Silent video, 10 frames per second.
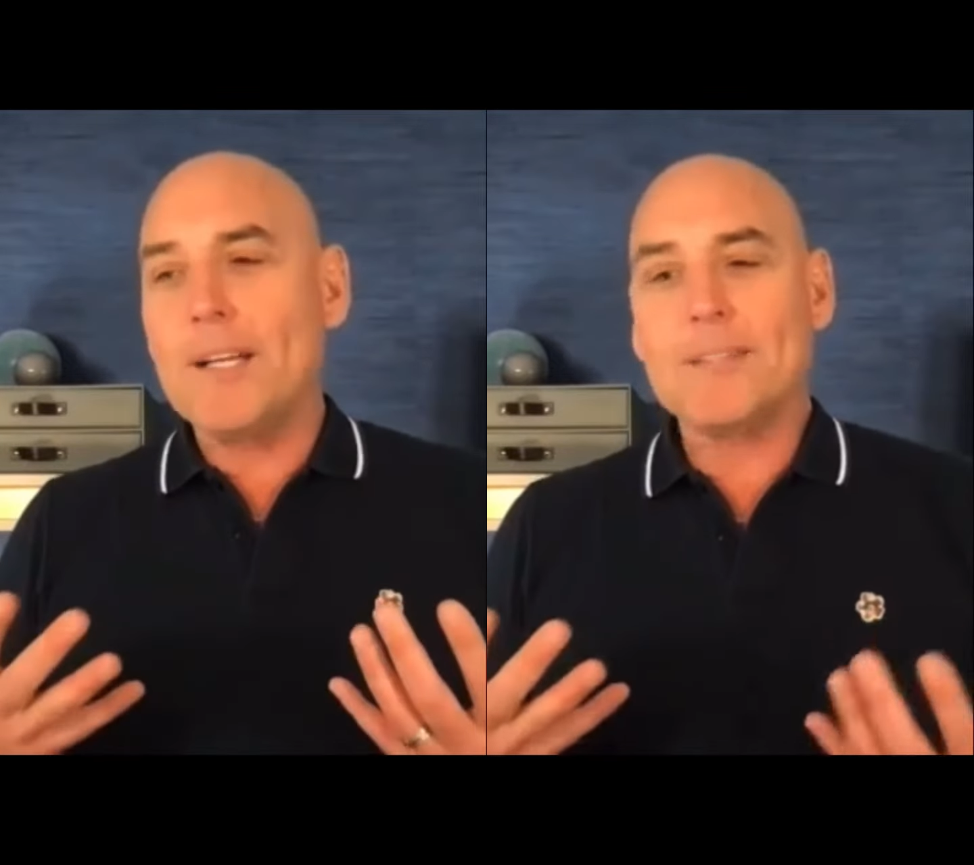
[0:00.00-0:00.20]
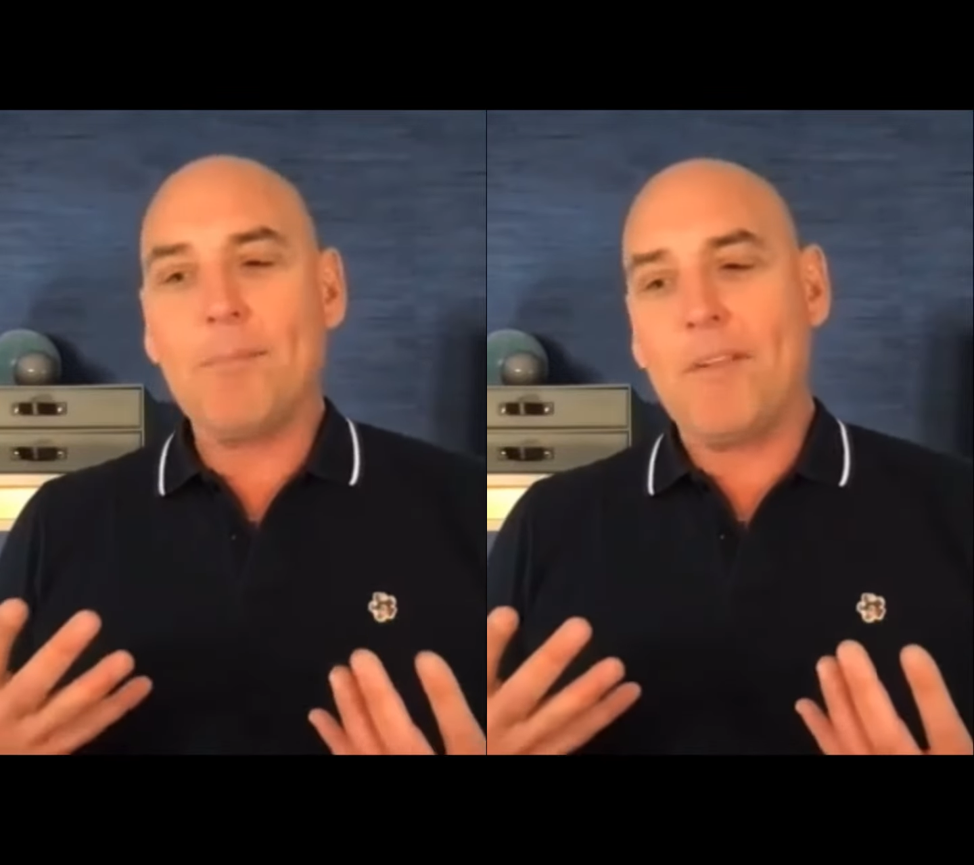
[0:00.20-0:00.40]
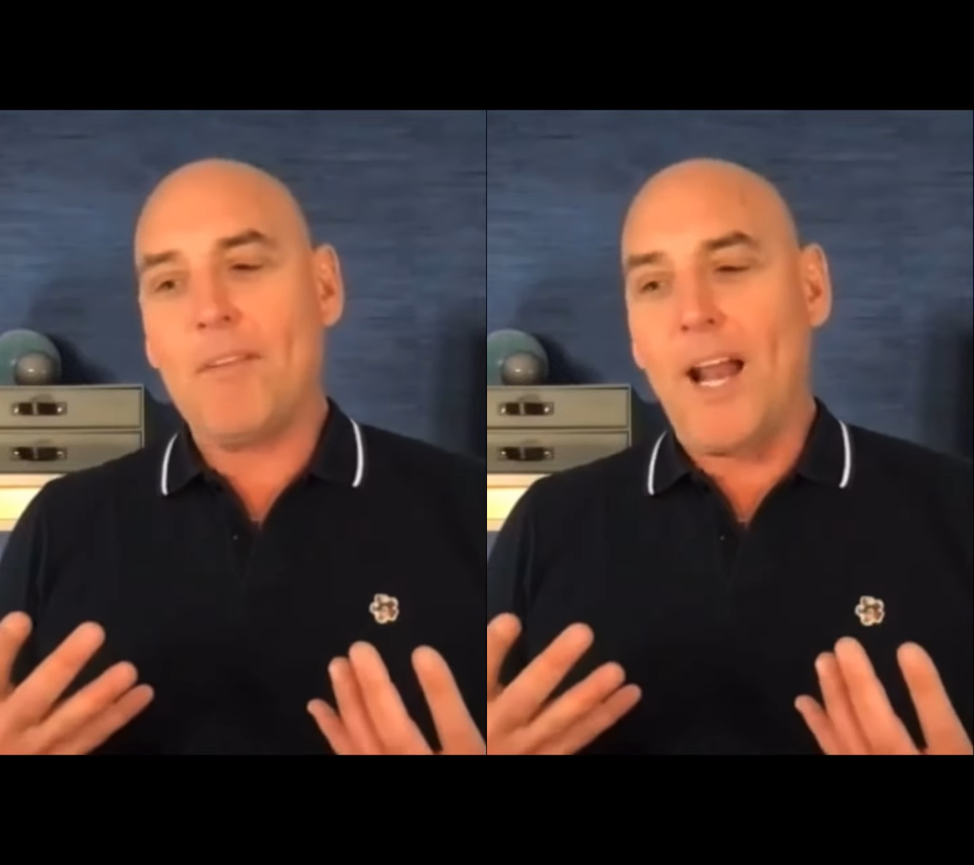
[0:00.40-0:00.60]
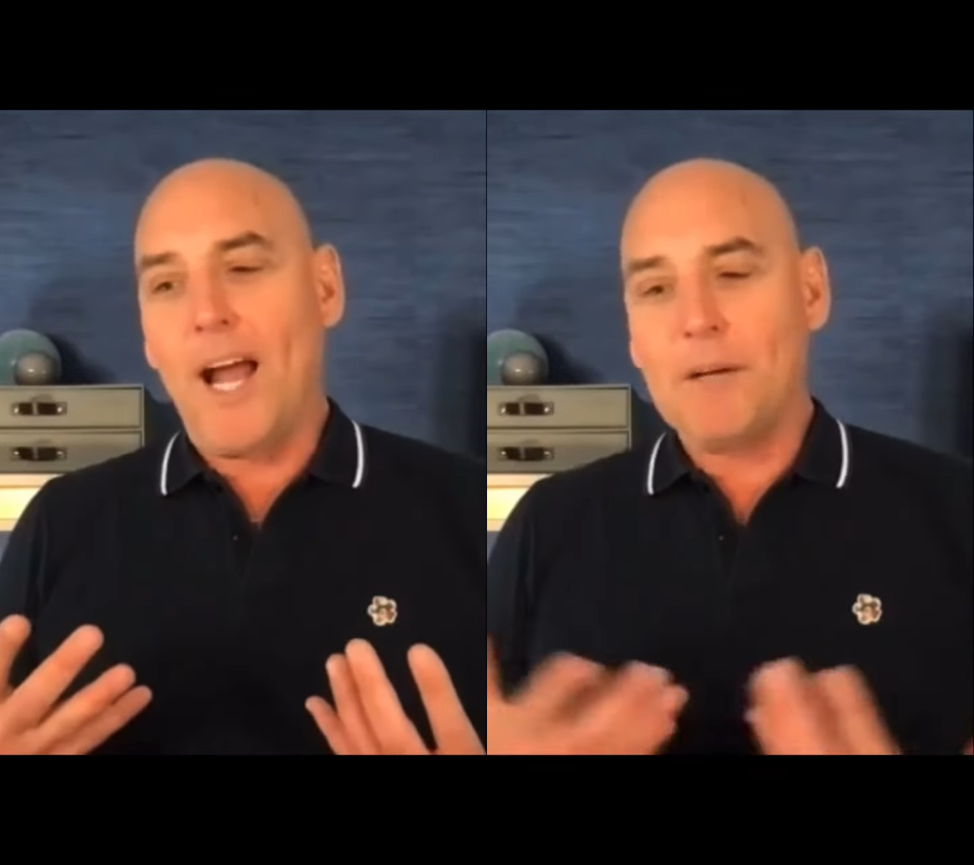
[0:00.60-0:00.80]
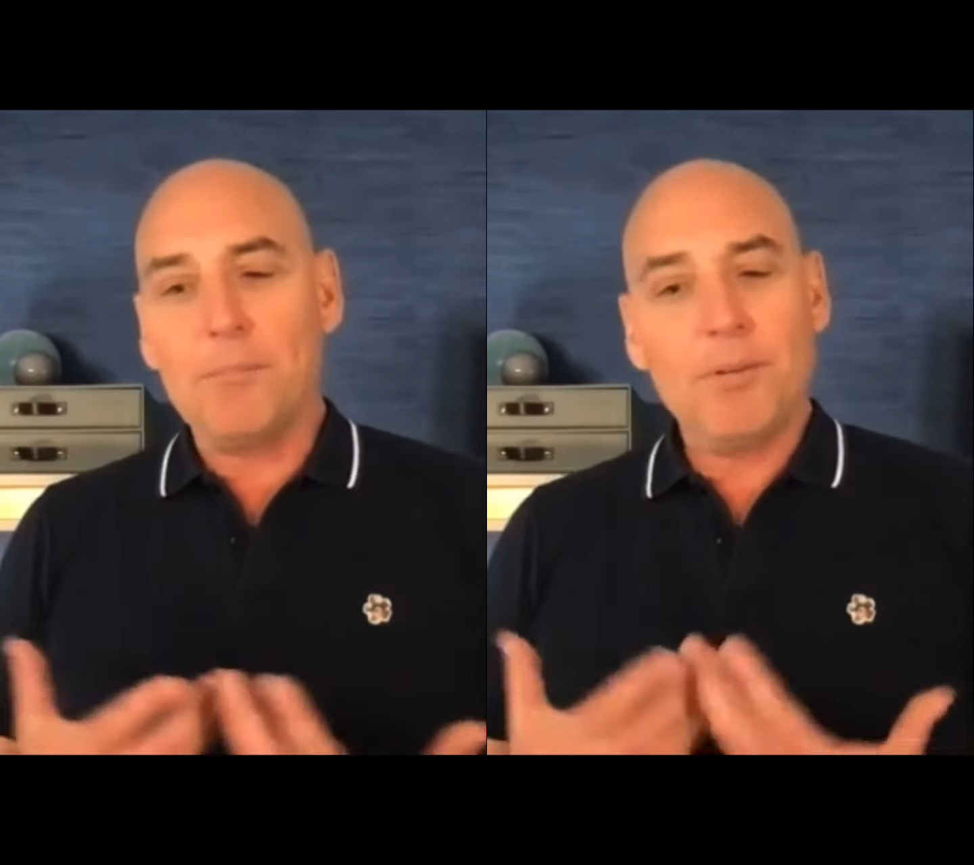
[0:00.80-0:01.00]
is something that
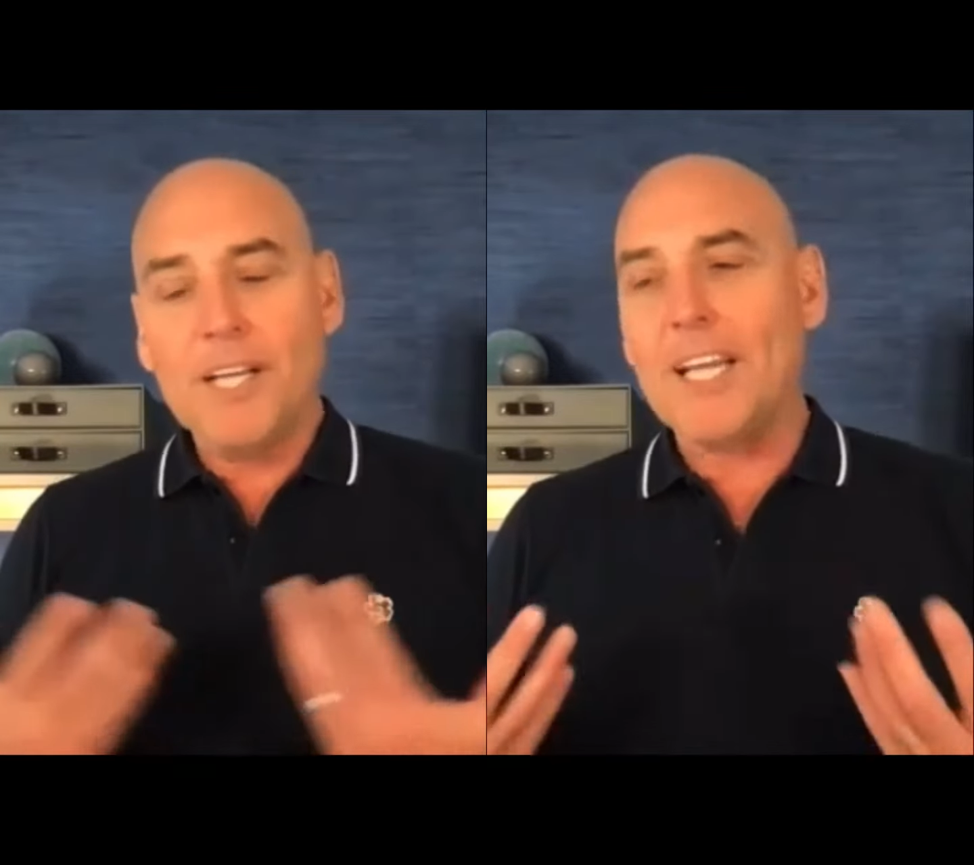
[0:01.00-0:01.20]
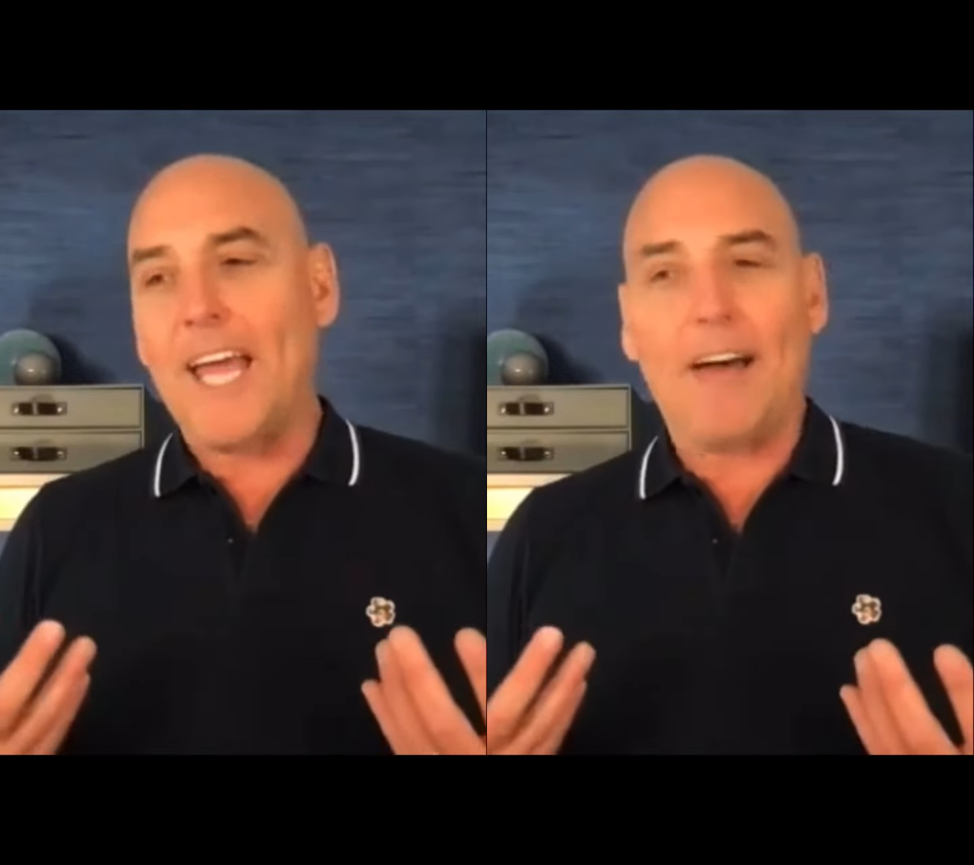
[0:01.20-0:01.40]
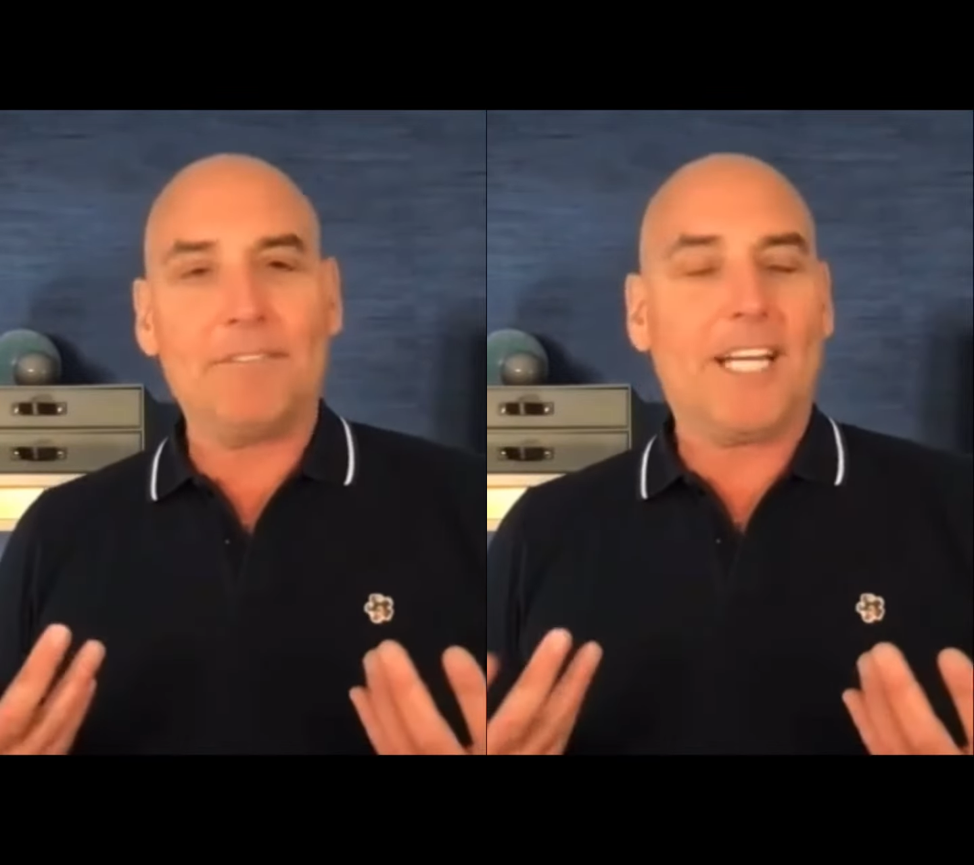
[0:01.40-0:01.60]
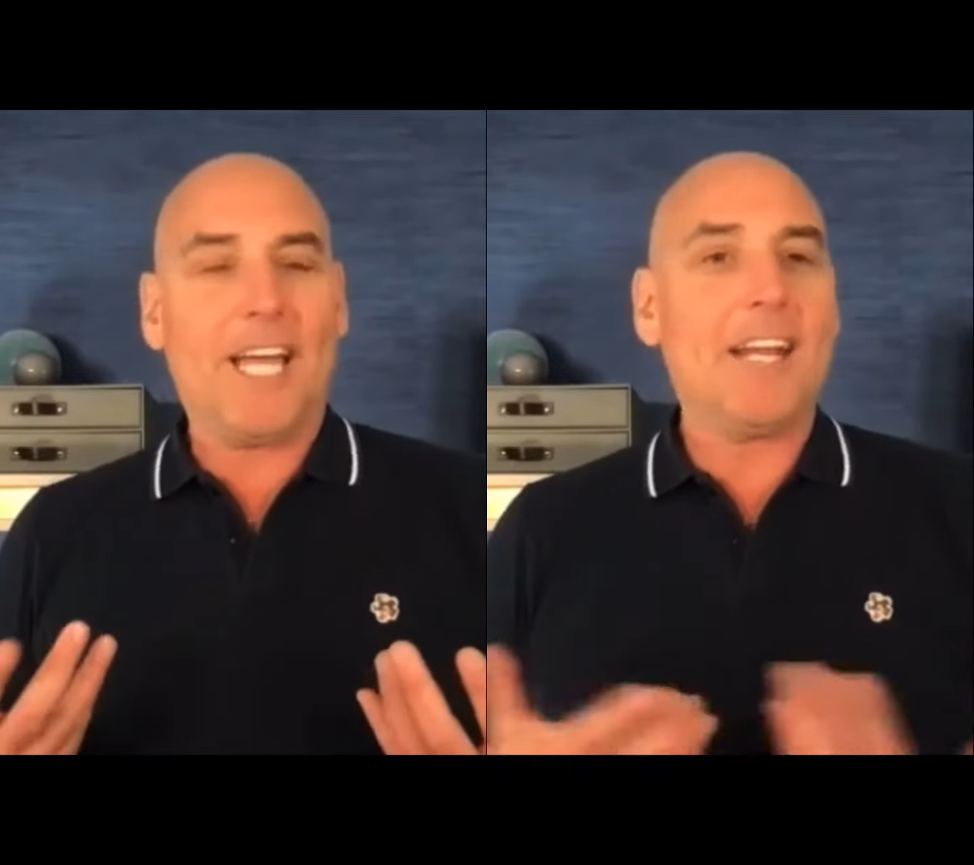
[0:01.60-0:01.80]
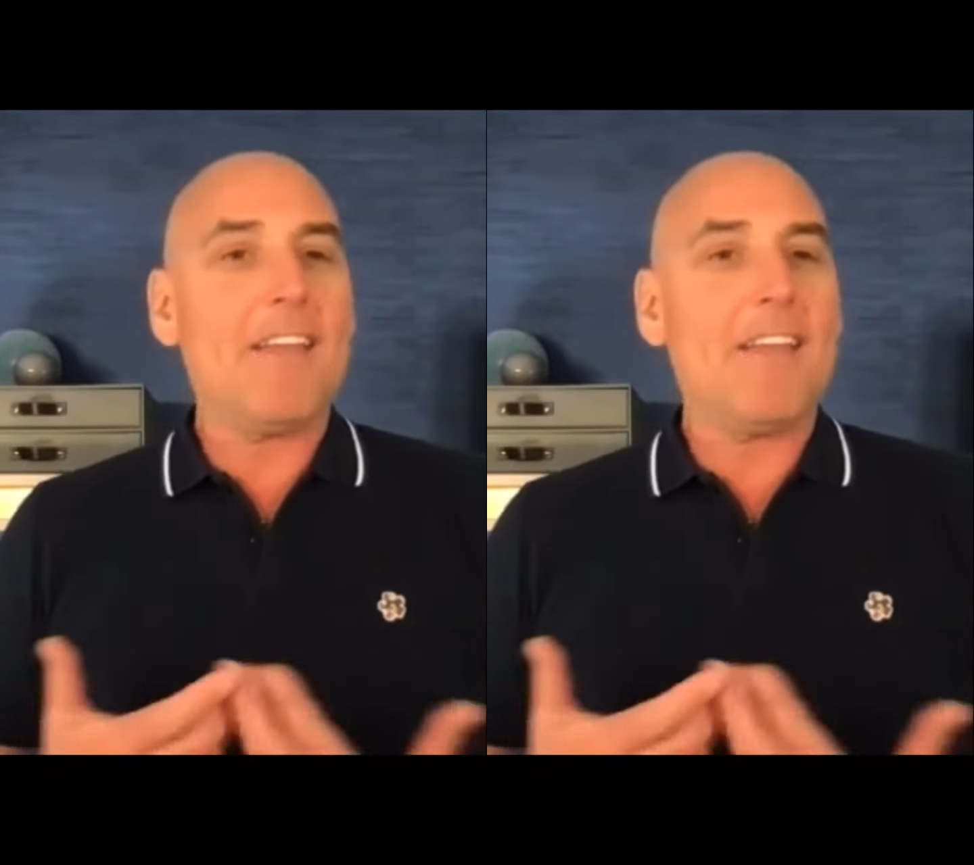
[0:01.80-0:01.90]
I completely advocate,